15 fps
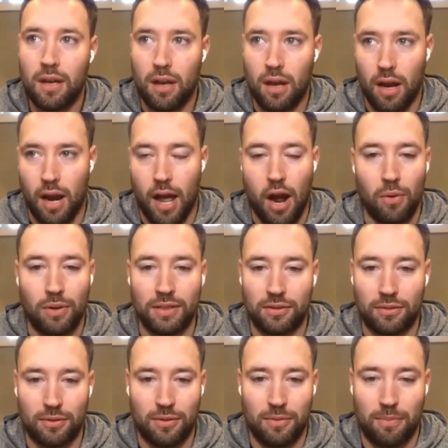and I
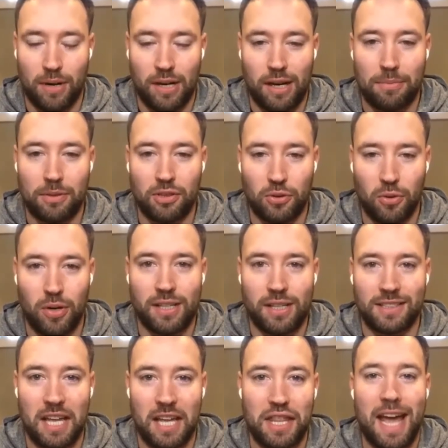always bring up the story because
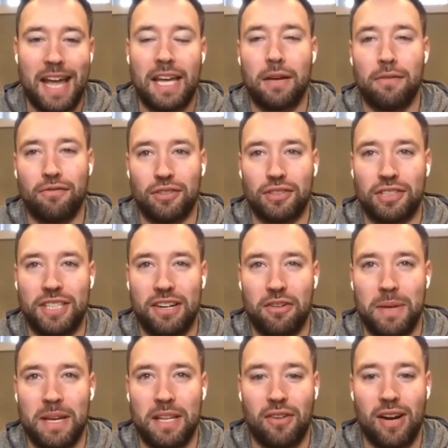I thank him for steering
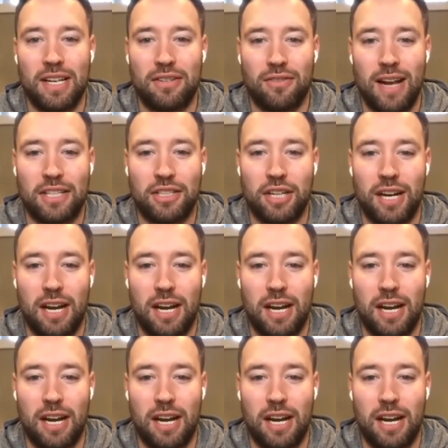me in the right direction.